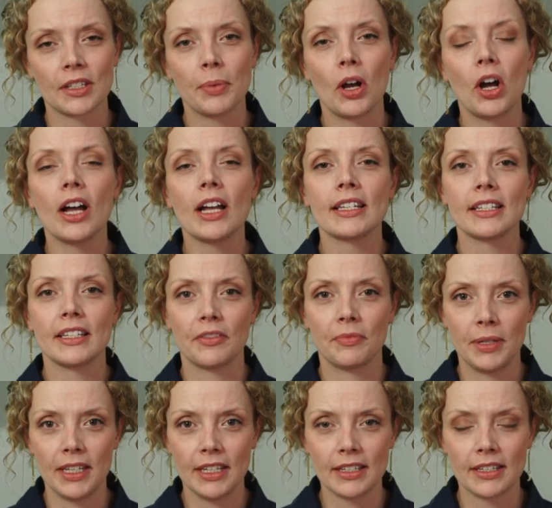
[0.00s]
positive
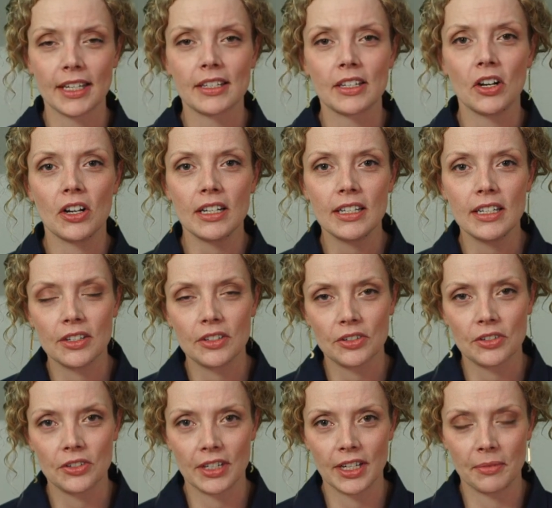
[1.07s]
peace, as Gandhi understood it